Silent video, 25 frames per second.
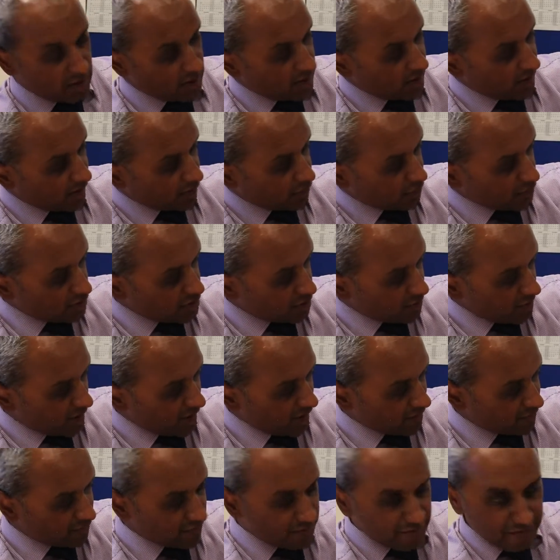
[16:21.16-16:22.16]
and also
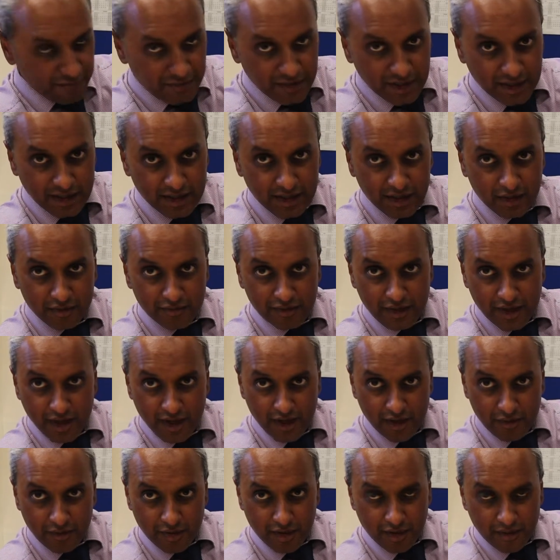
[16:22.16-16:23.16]
have a feel of the
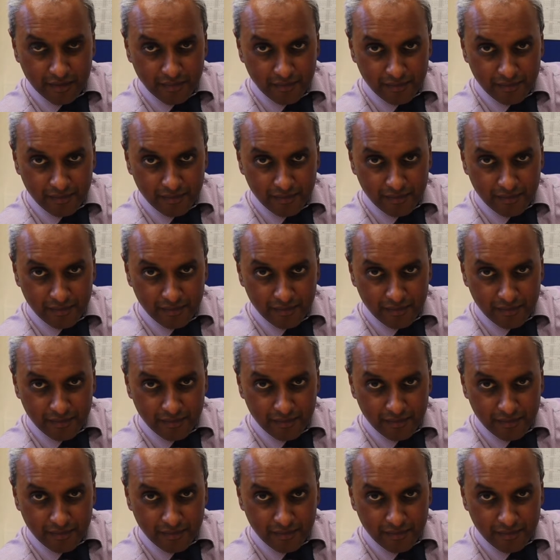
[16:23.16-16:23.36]
area,